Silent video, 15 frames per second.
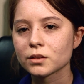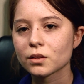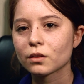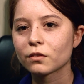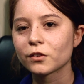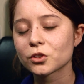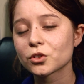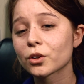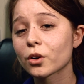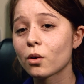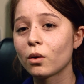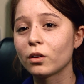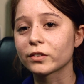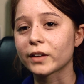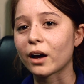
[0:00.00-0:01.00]
So the future
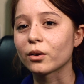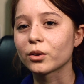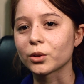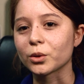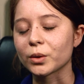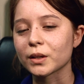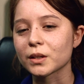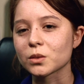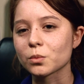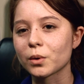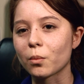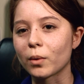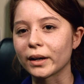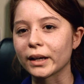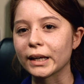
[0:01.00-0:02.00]
goal of Calhoot is we
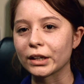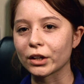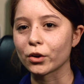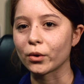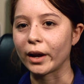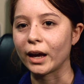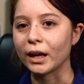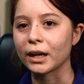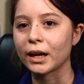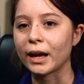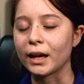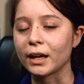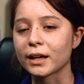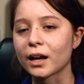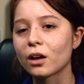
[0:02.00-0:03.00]
want to integrate
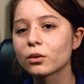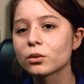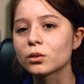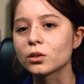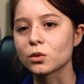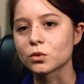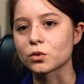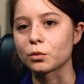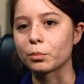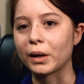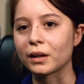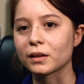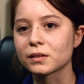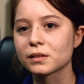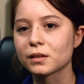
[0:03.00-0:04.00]
a Calhoot user
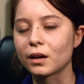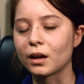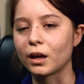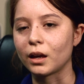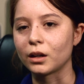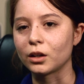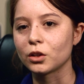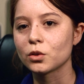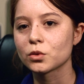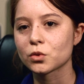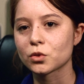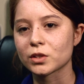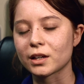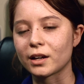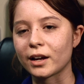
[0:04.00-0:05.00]
base, and
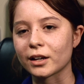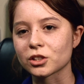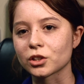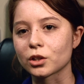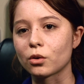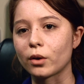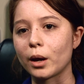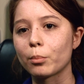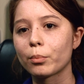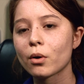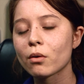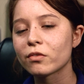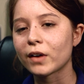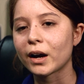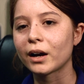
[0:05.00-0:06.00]
users can actually create
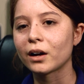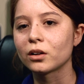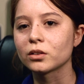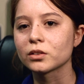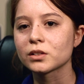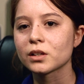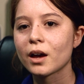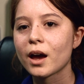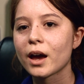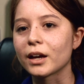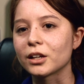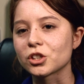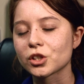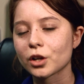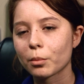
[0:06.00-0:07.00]
profiles
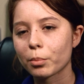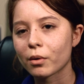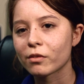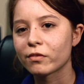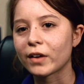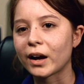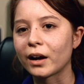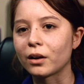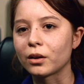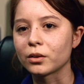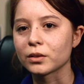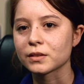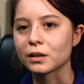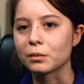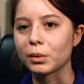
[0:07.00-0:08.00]
and share
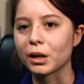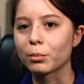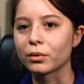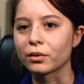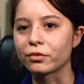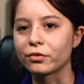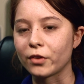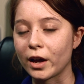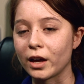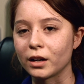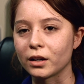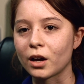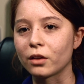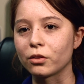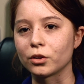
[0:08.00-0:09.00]
profiles and be able to
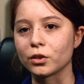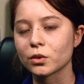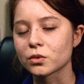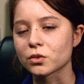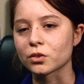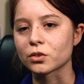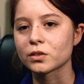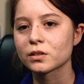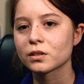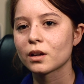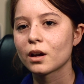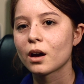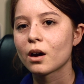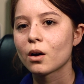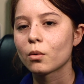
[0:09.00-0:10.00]
friend other users.
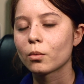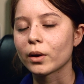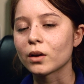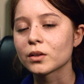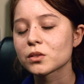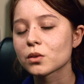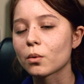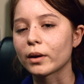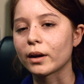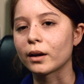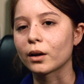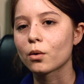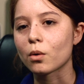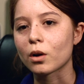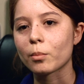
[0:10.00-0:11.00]
We also want to
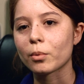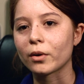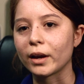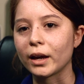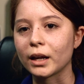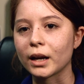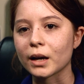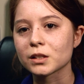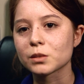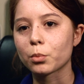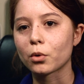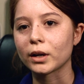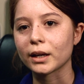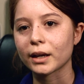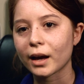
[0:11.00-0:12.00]
incorporate
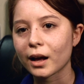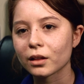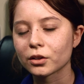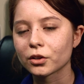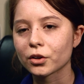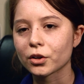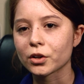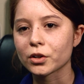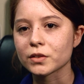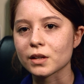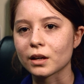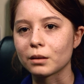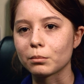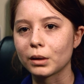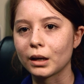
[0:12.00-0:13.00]
exporting calendars
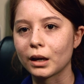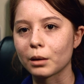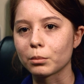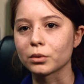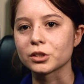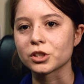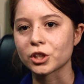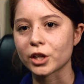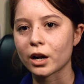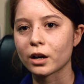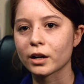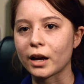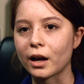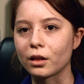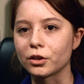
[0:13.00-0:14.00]
and being able to share
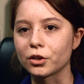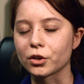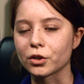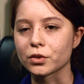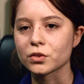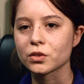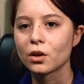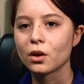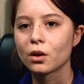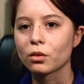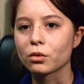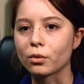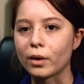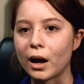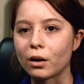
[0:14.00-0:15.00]
calendars
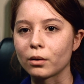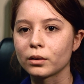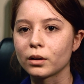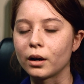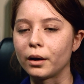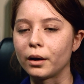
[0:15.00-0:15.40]
throughout